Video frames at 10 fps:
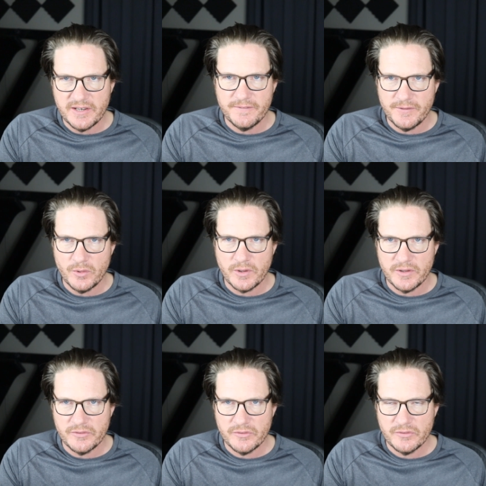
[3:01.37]
to
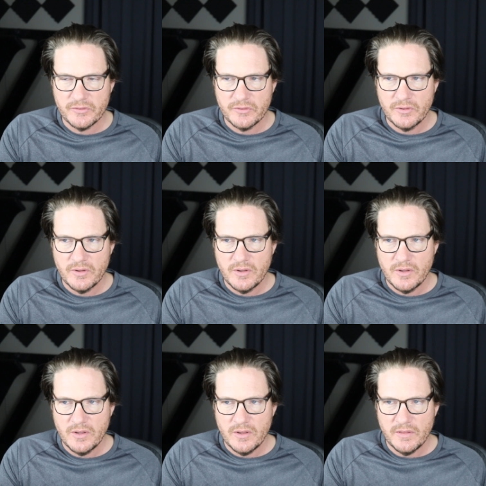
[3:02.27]
focus.
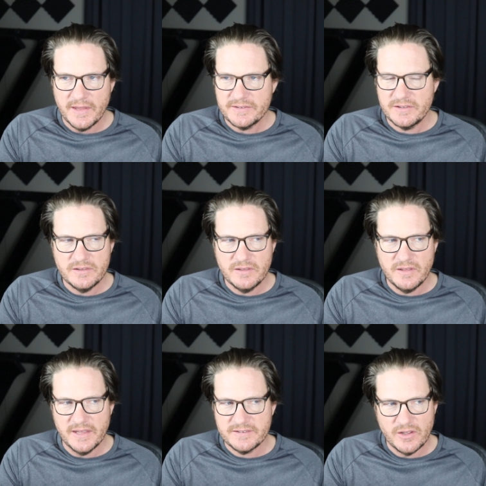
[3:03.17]
That's
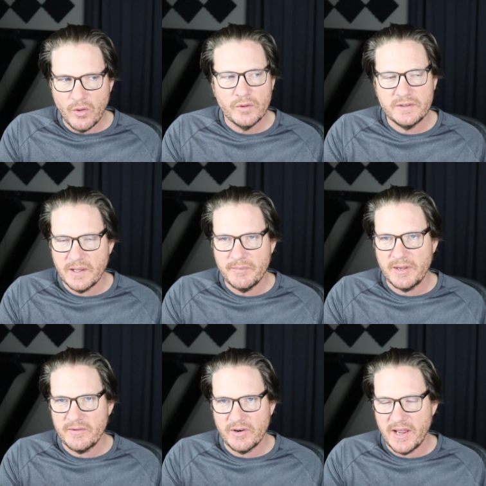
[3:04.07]
that's the only time that
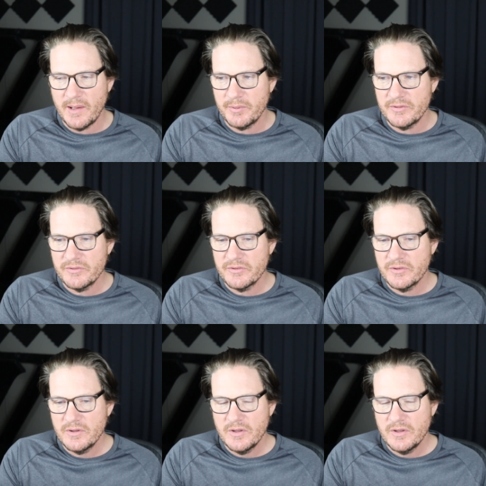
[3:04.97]
ever happens.